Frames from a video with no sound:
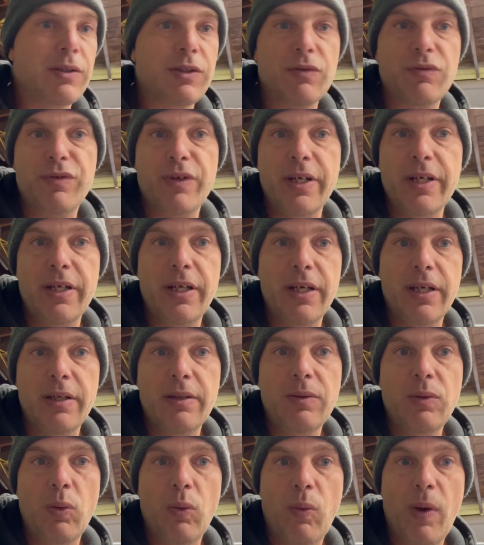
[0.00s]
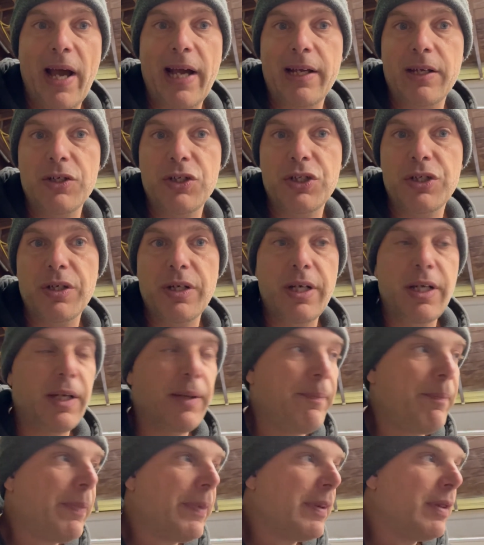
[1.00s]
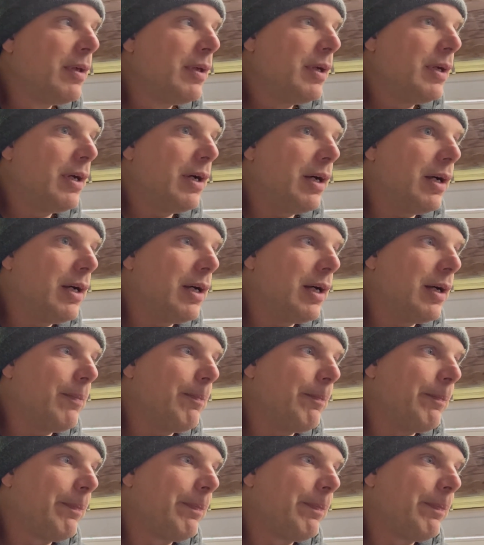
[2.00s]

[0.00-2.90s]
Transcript: was afraid to whack a tree. I